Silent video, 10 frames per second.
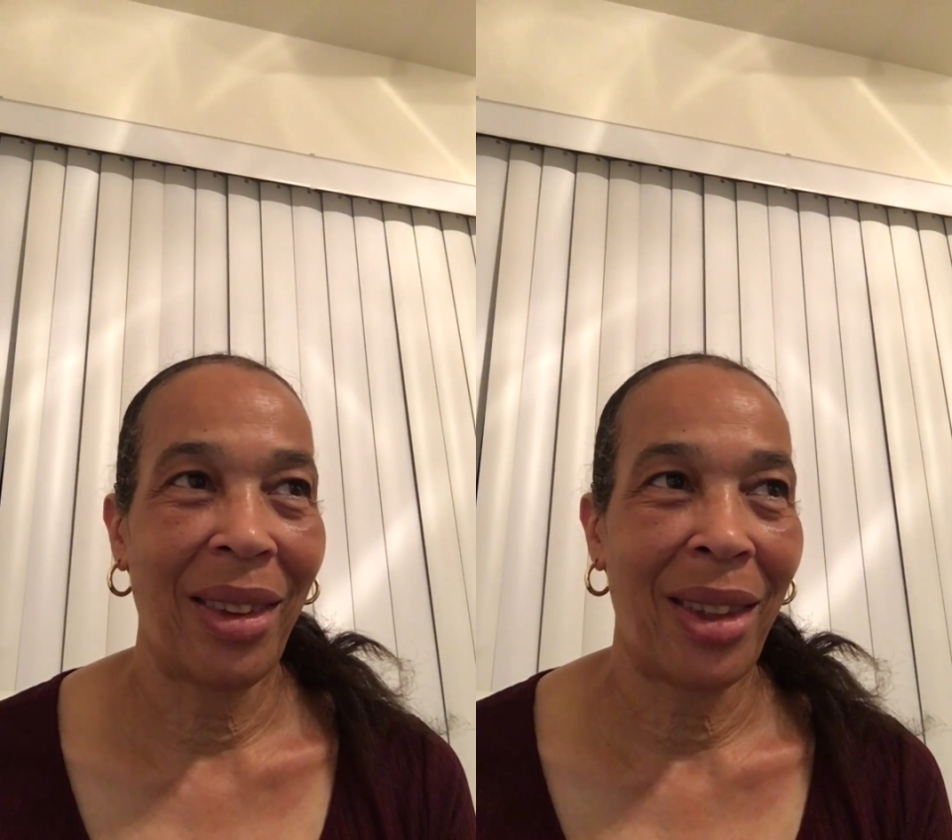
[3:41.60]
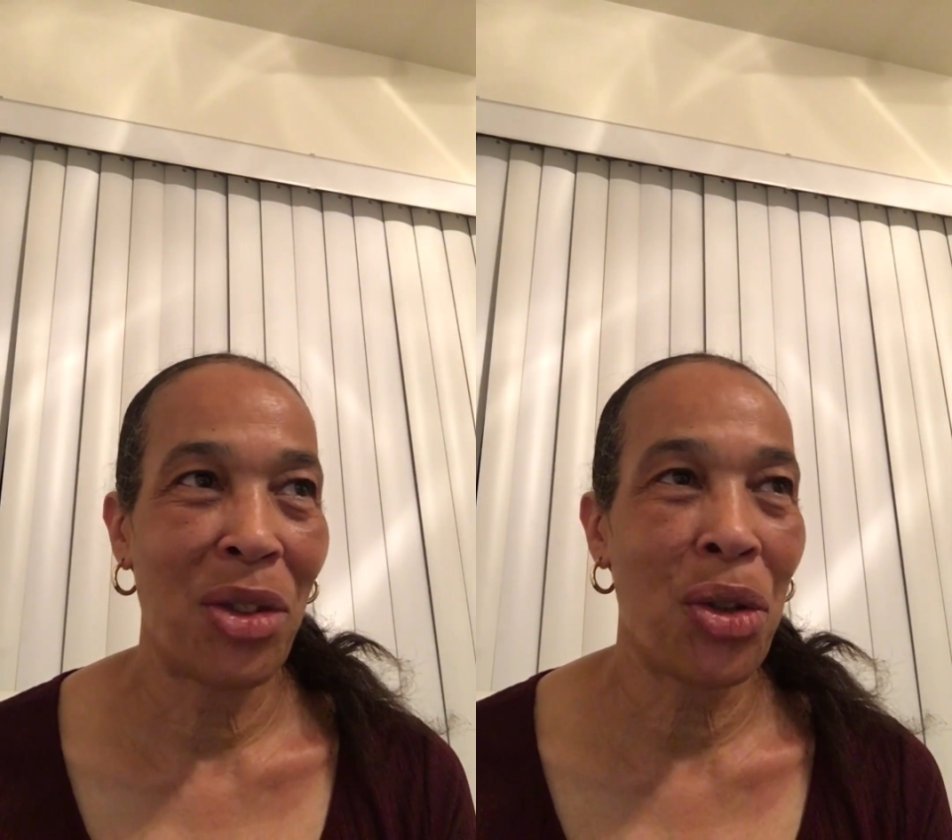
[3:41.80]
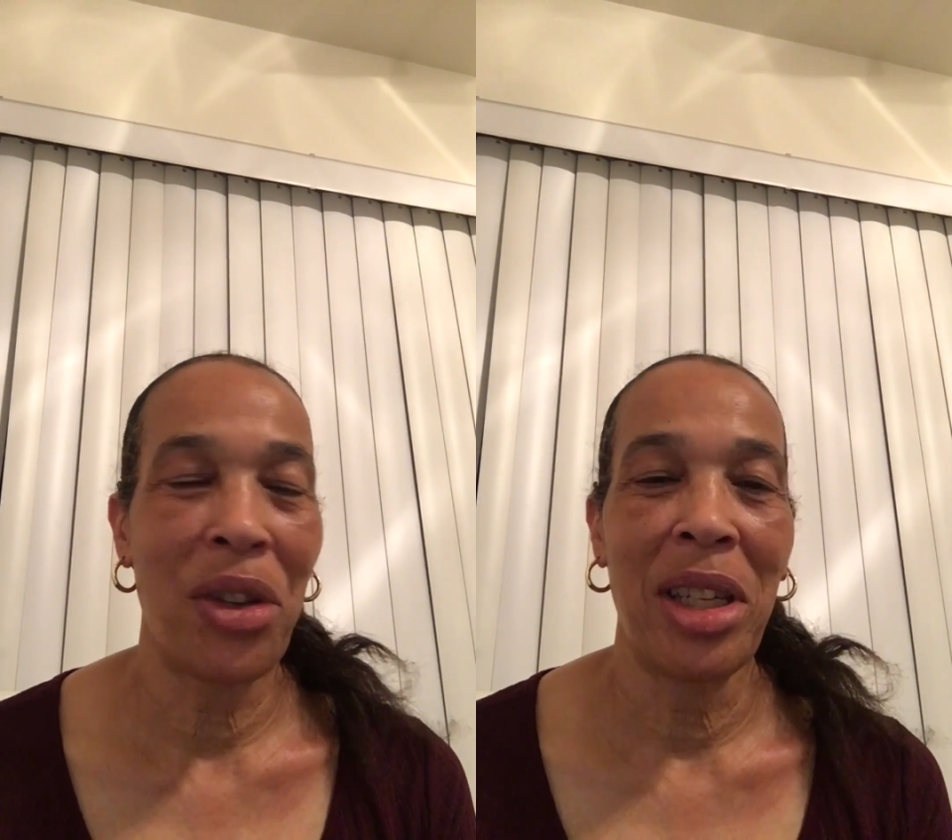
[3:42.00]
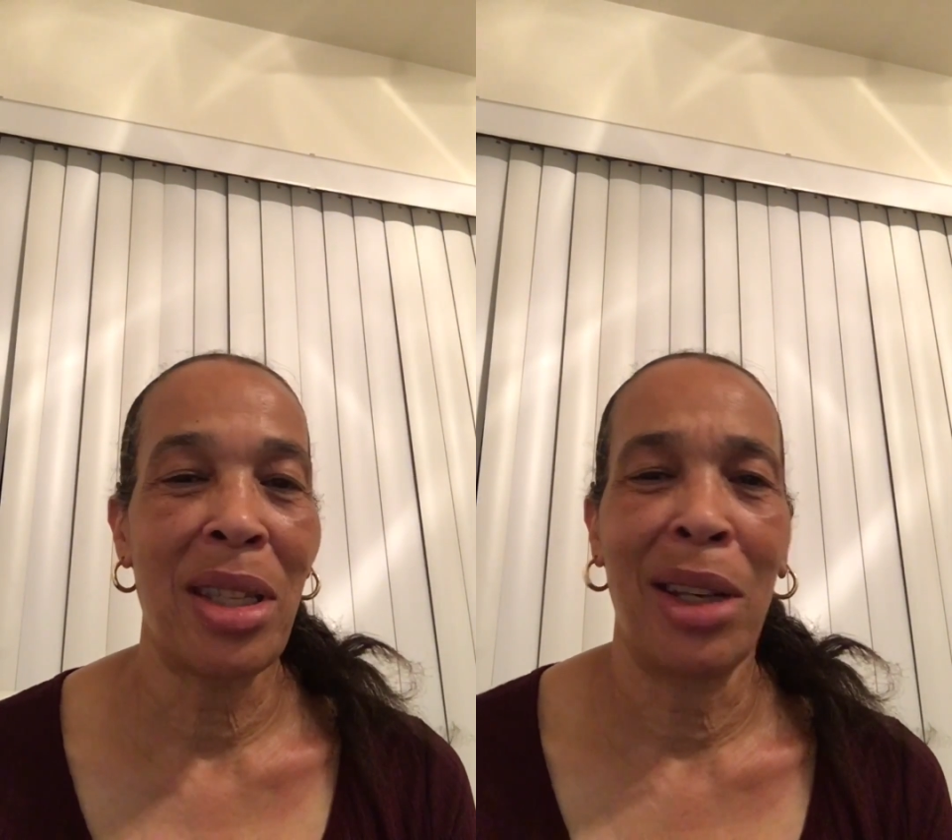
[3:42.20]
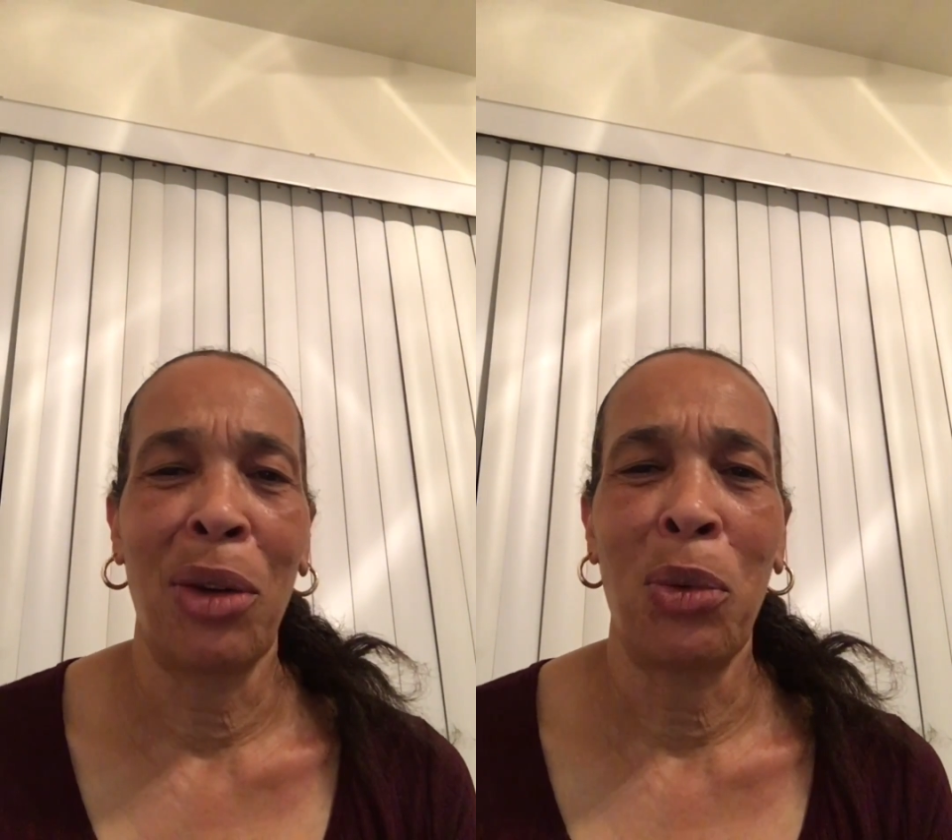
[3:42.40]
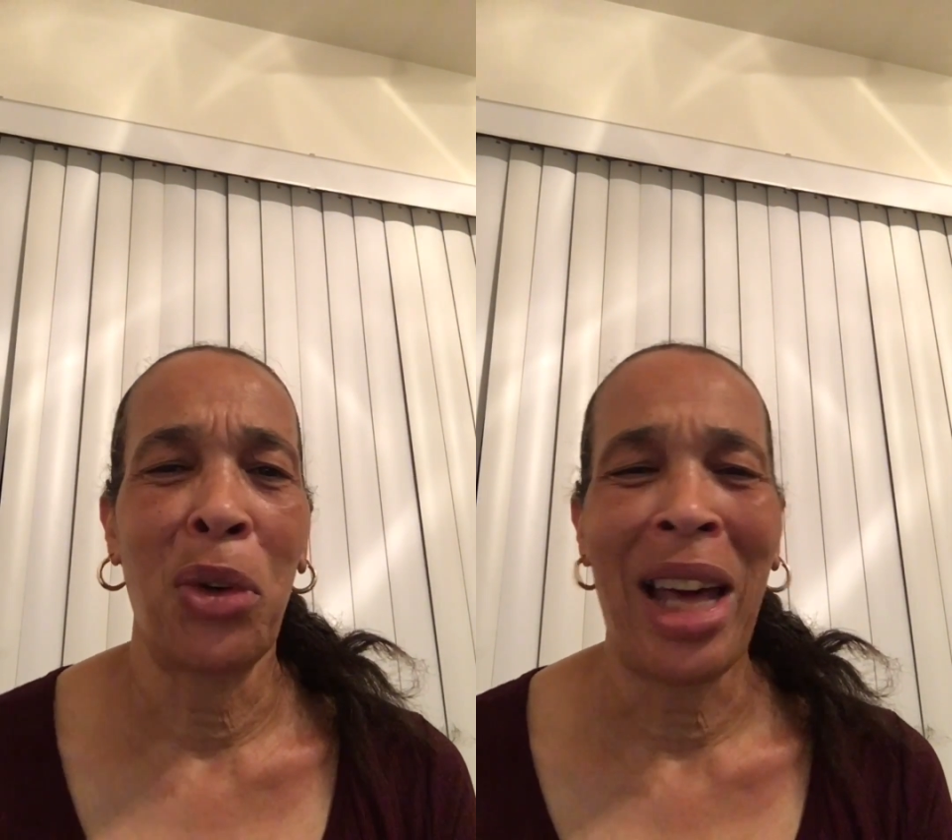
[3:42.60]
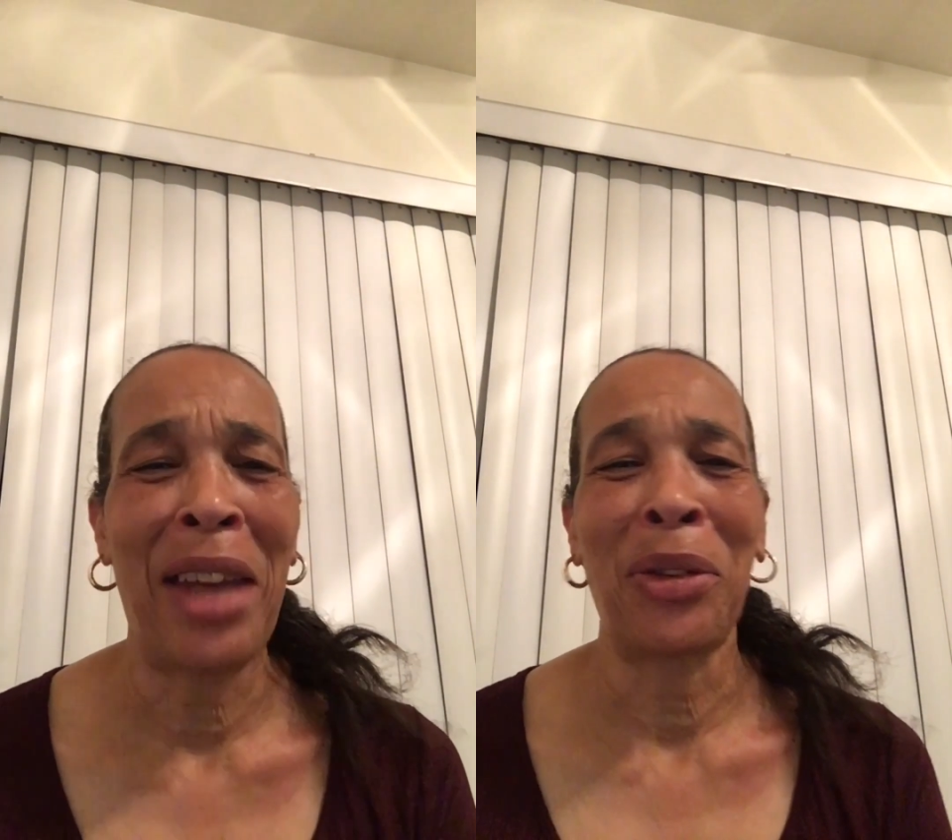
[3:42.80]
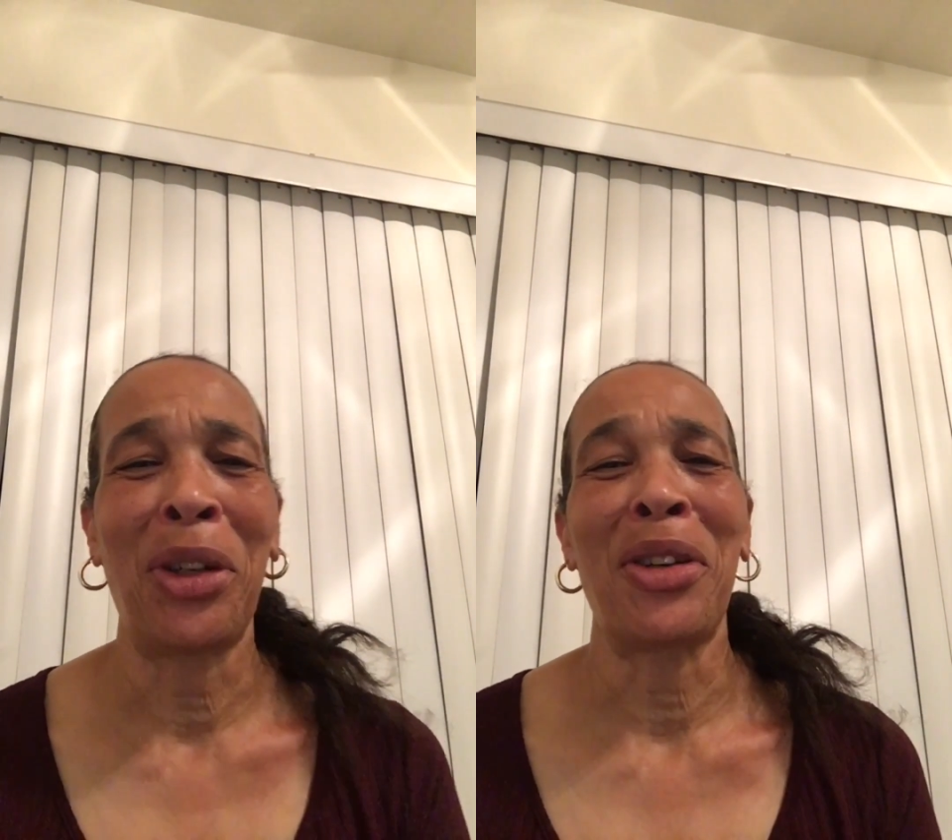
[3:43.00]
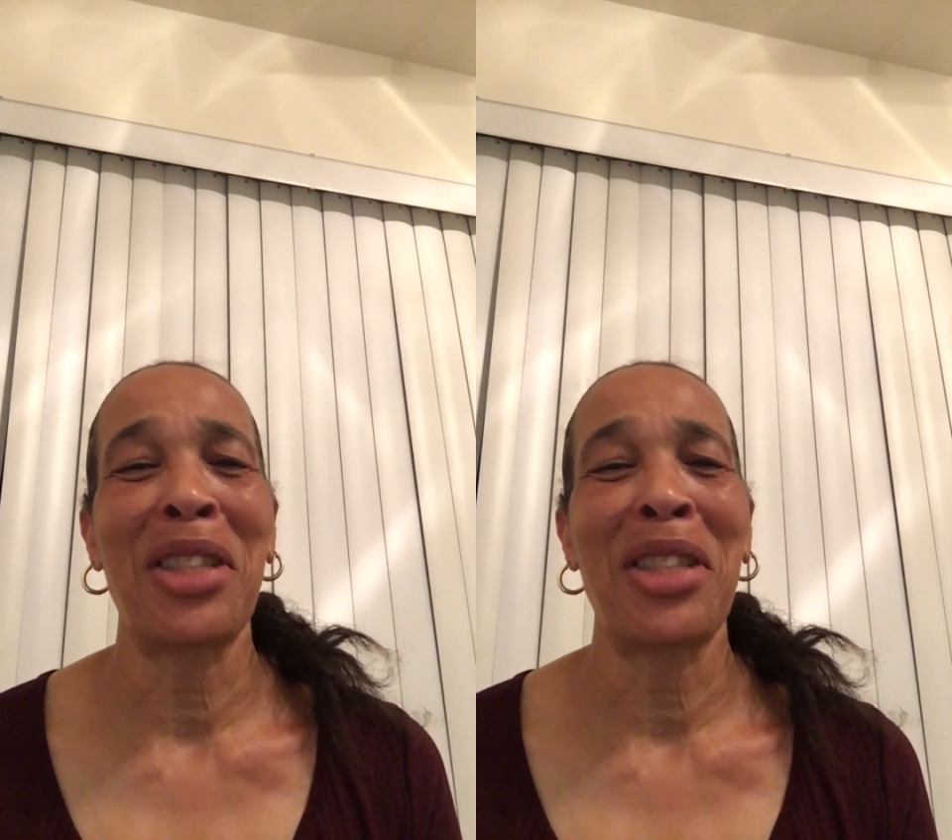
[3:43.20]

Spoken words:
the tree is in the water. I don't know,